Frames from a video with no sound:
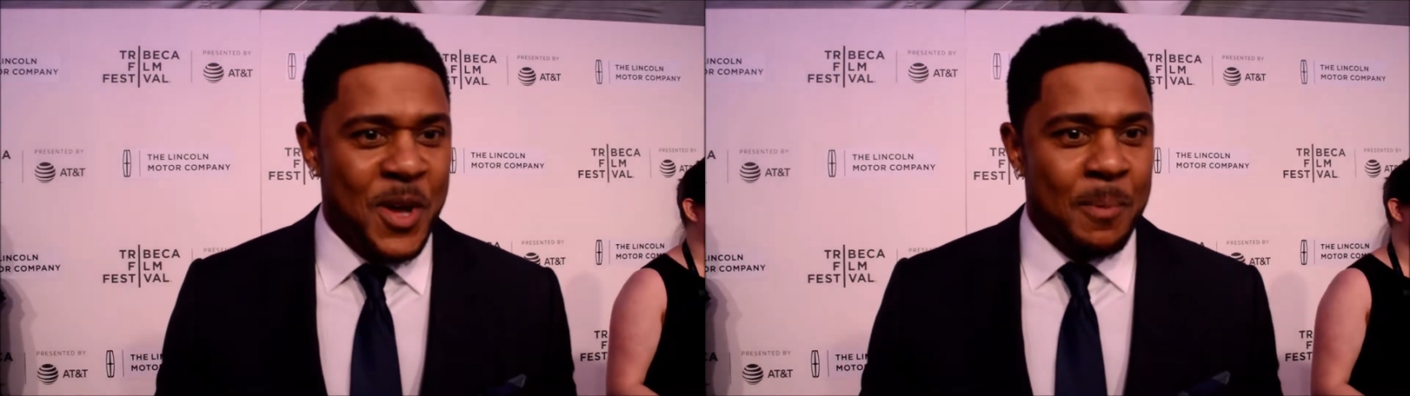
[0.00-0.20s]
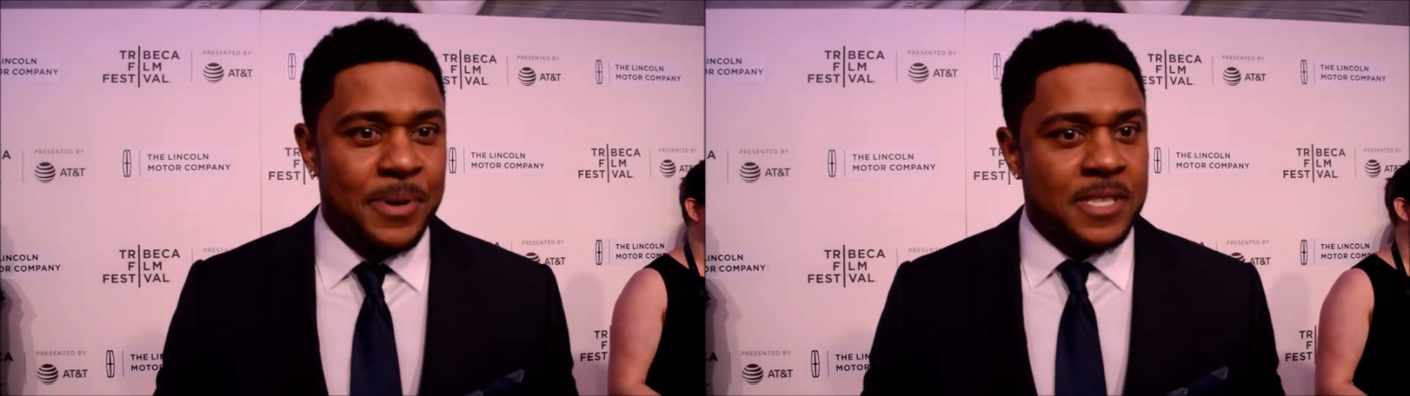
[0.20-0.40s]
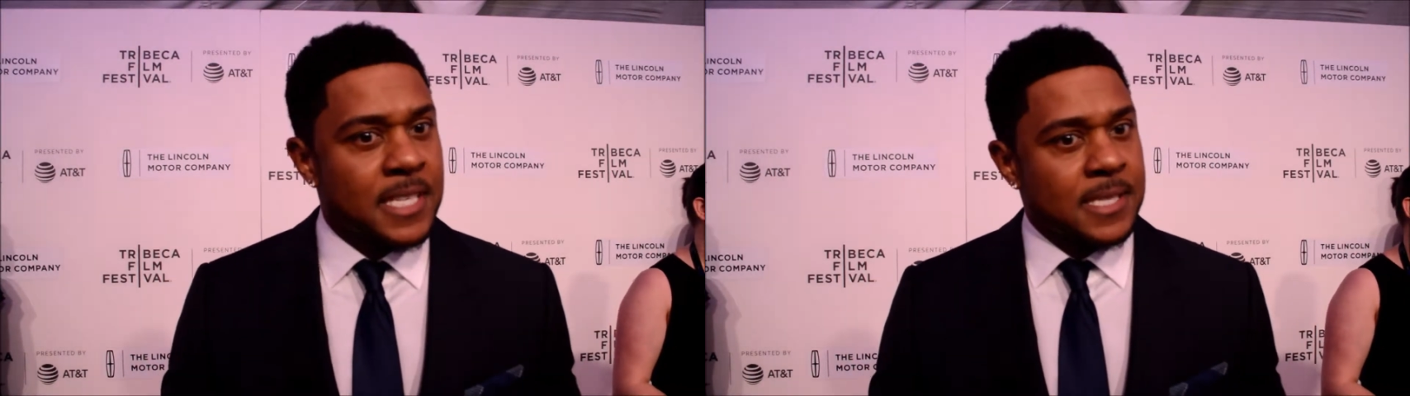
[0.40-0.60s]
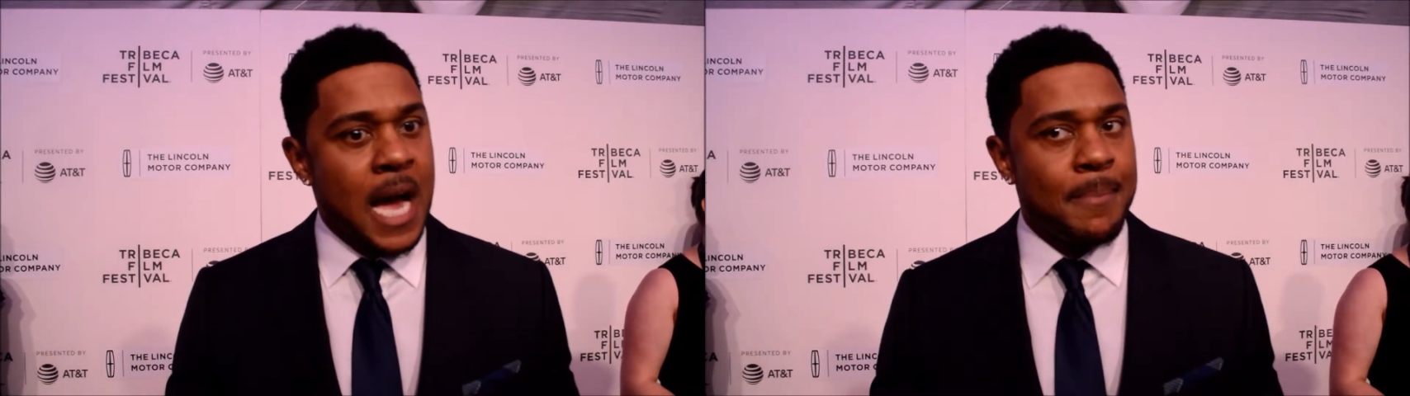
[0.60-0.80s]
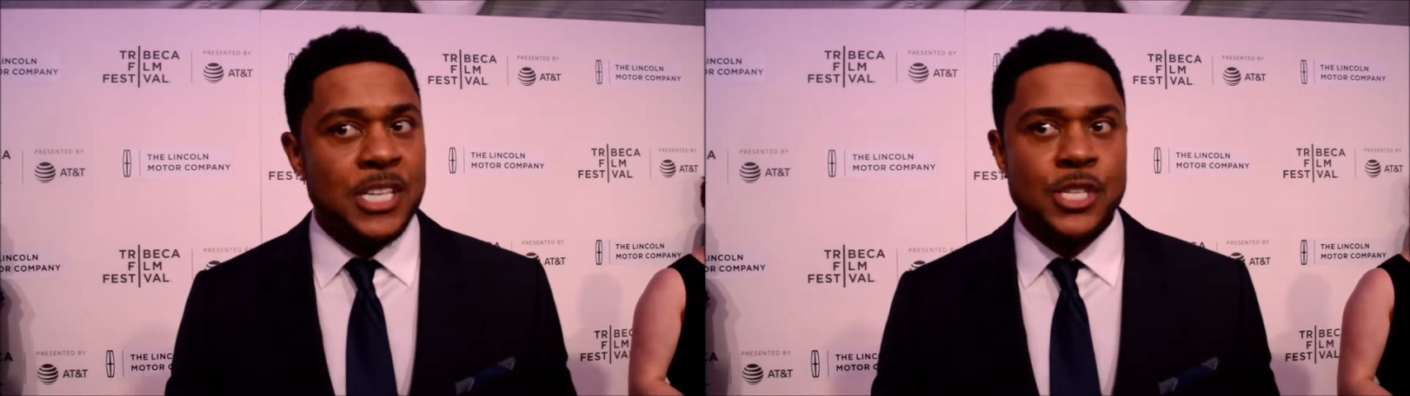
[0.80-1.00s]
But this
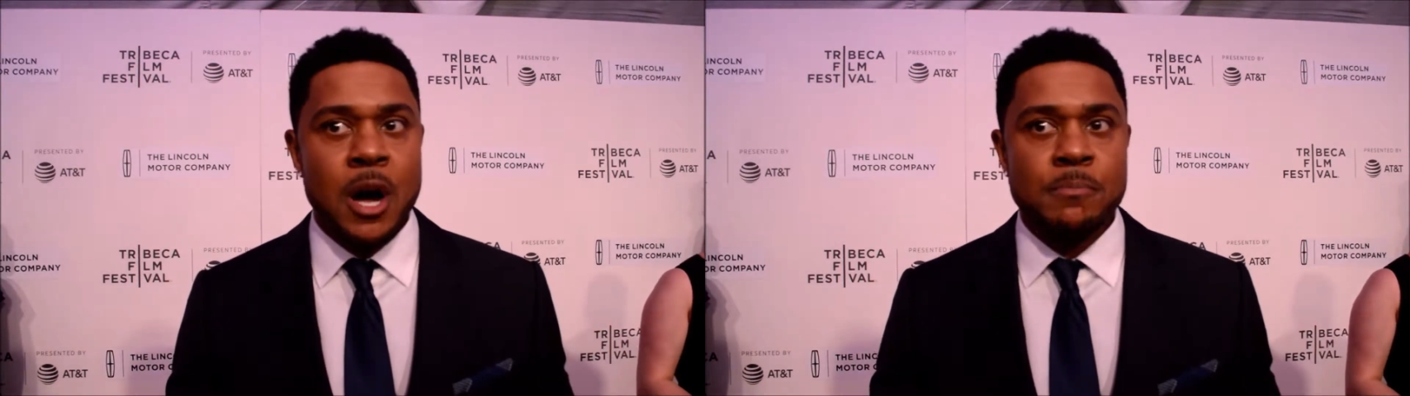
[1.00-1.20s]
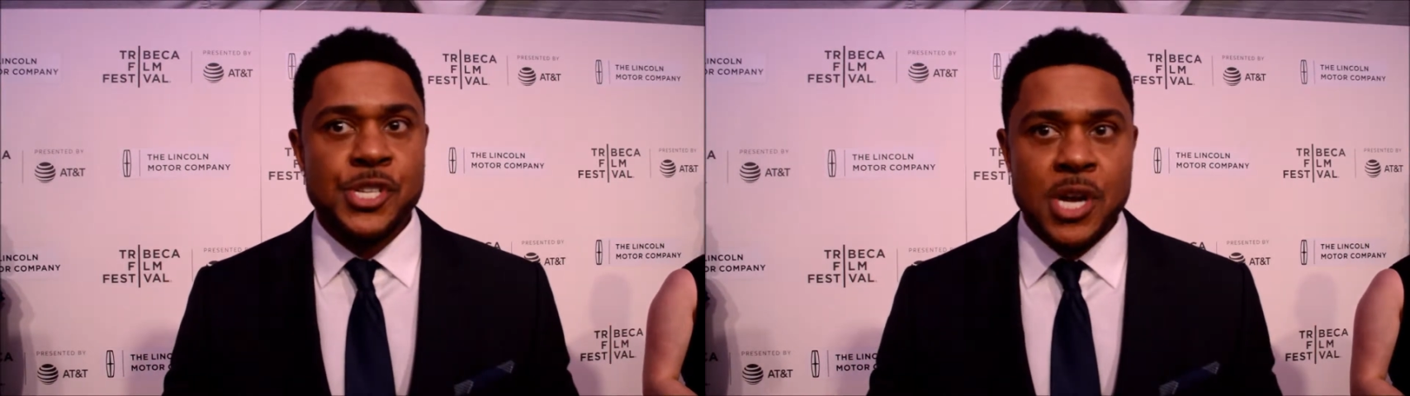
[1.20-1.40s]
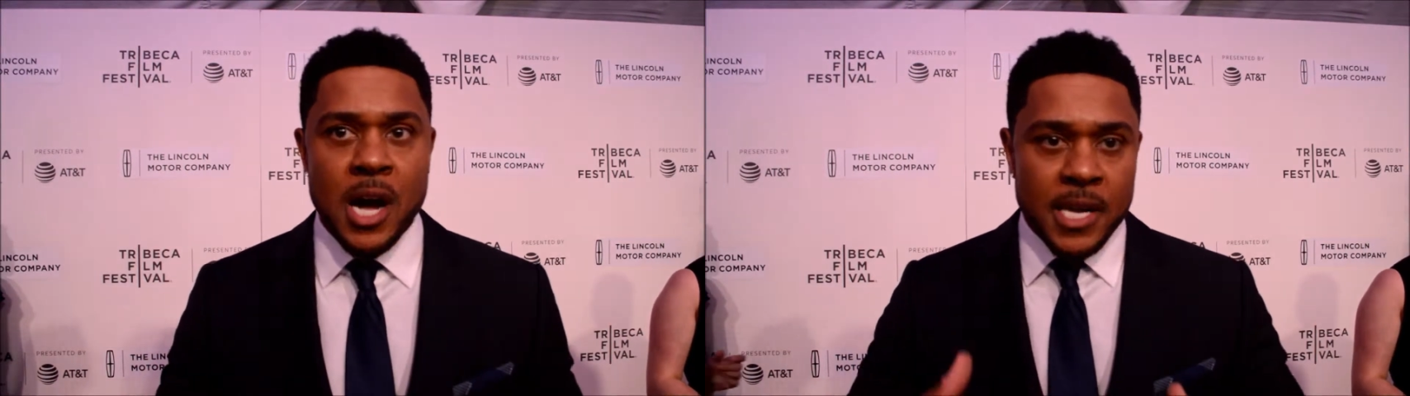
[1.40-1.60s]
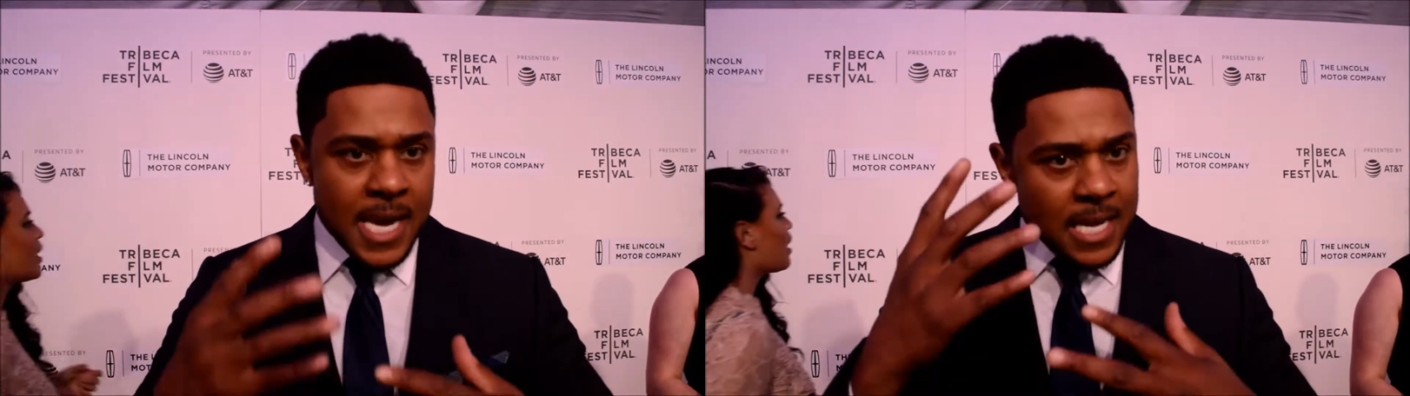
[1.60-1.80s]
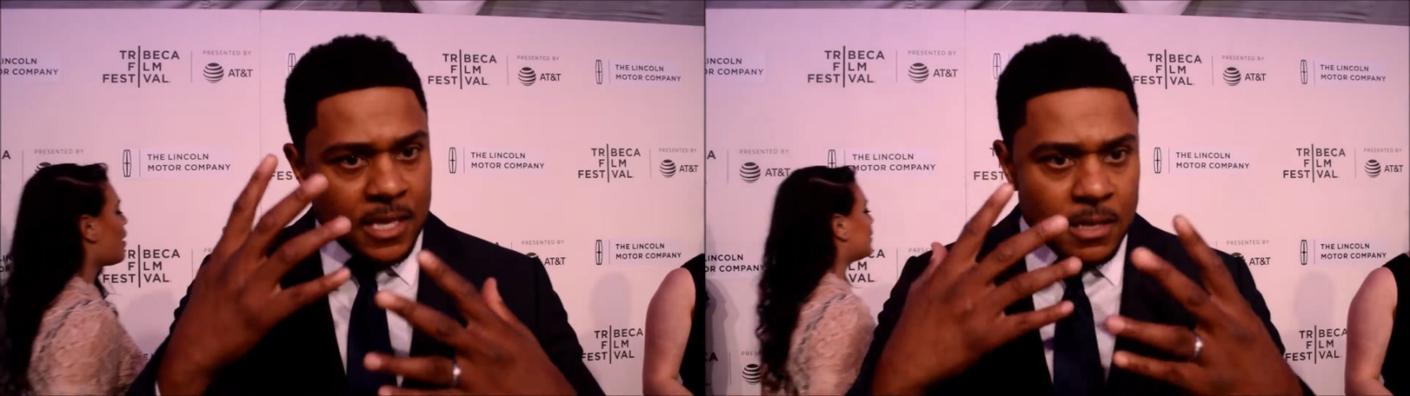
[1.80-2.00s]
time I saw him Chuck, he
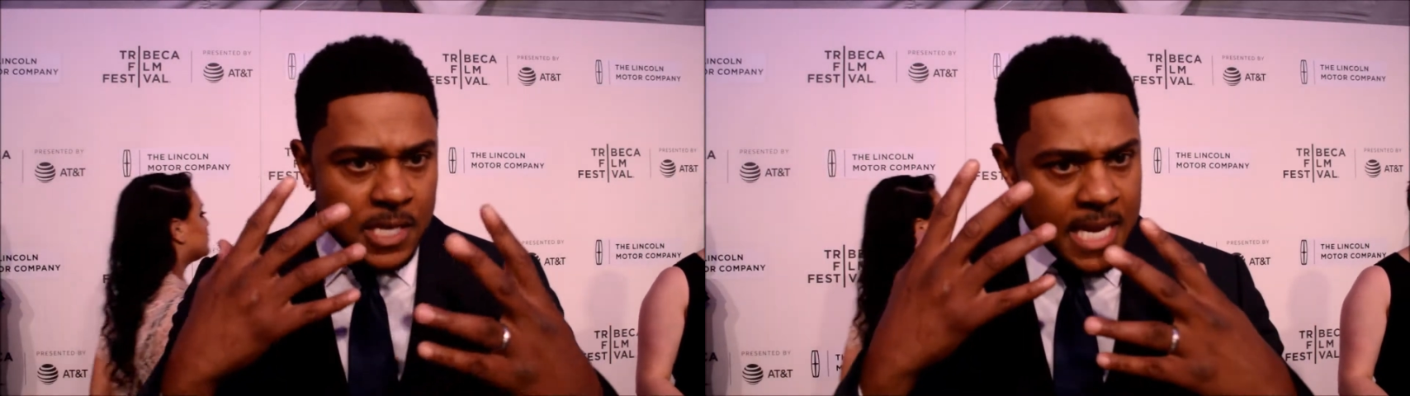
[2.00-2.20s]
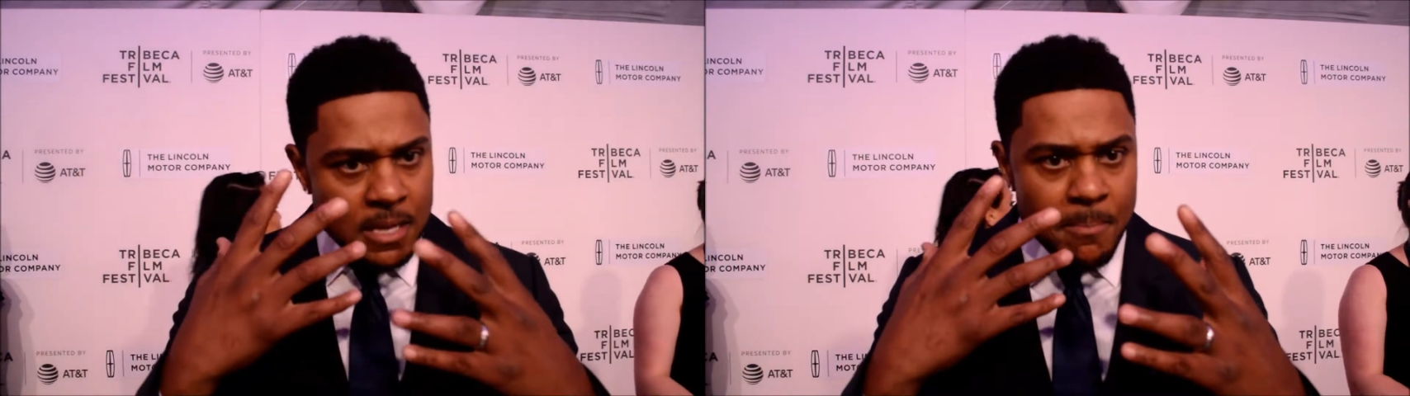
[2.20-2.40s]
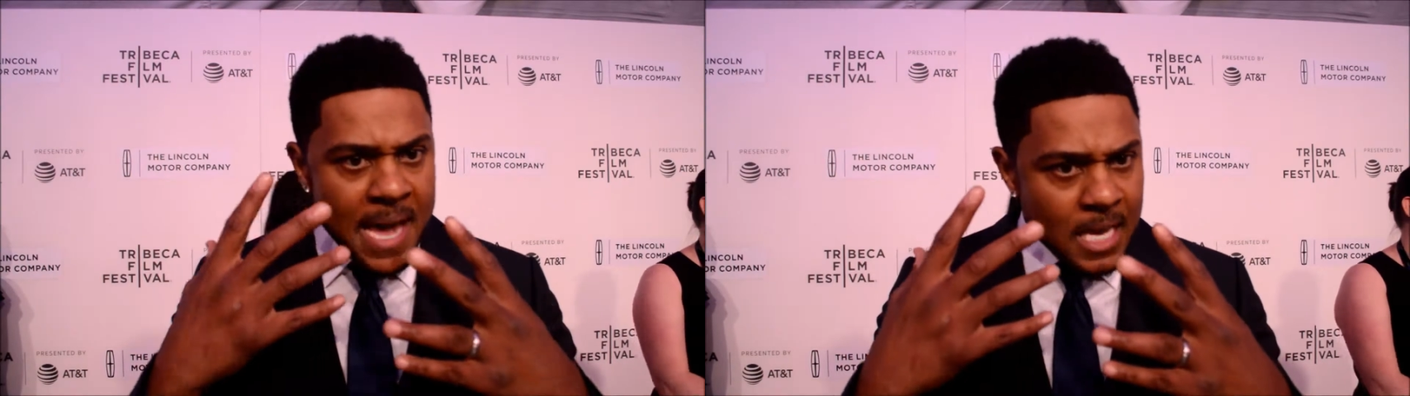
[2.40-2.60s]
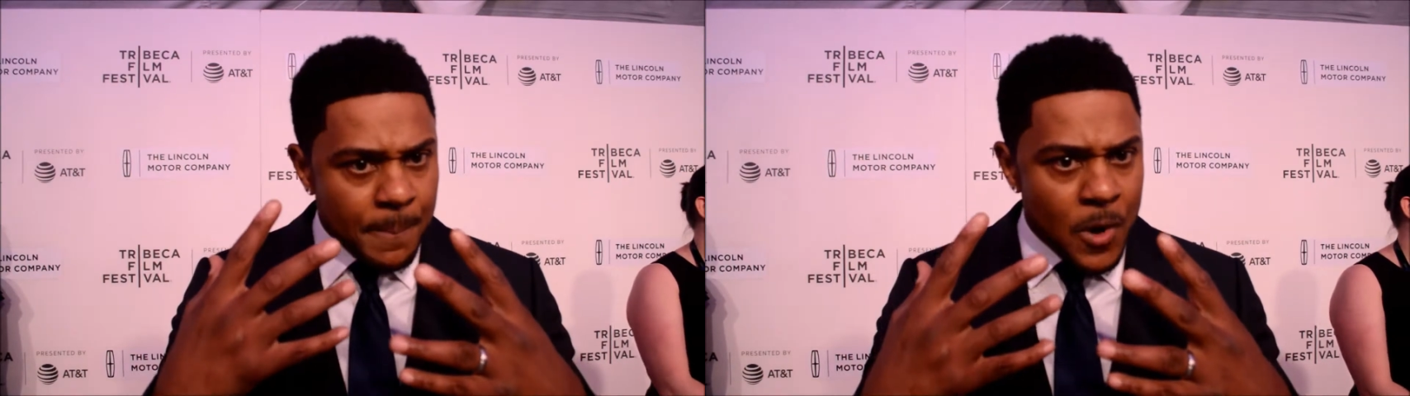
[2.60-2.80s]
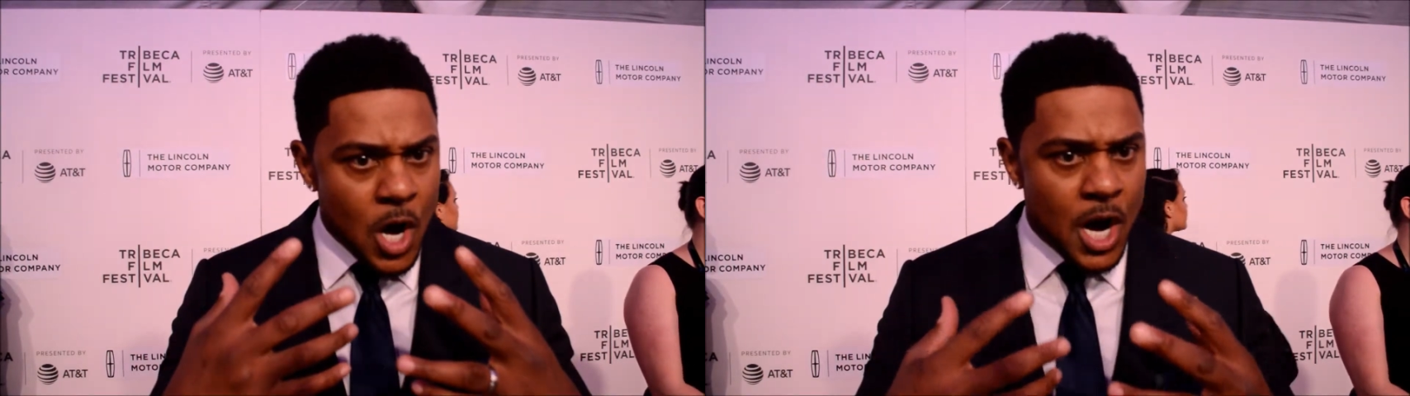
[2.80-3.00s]
had the
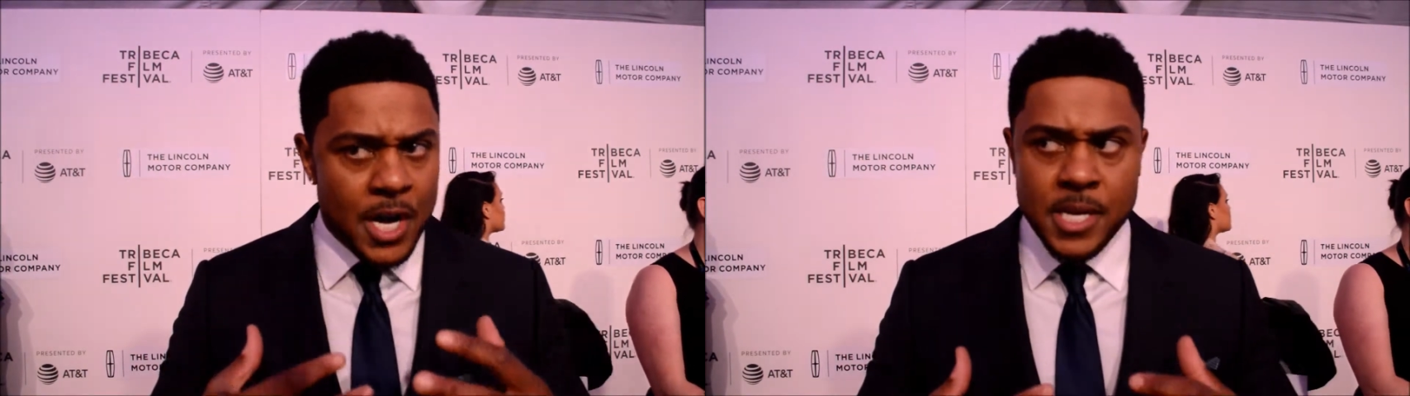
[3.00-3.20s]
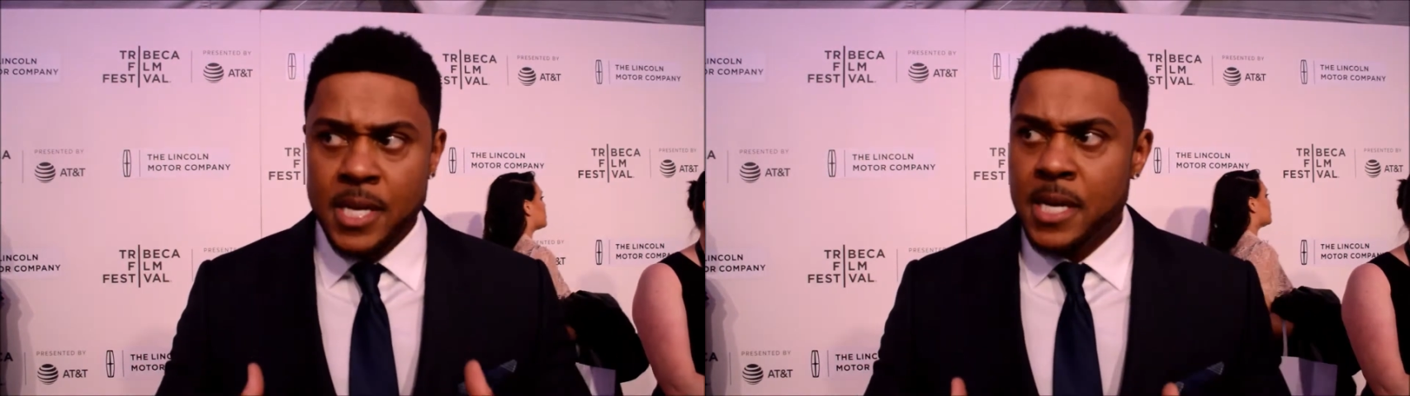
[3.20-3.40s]
makeup on,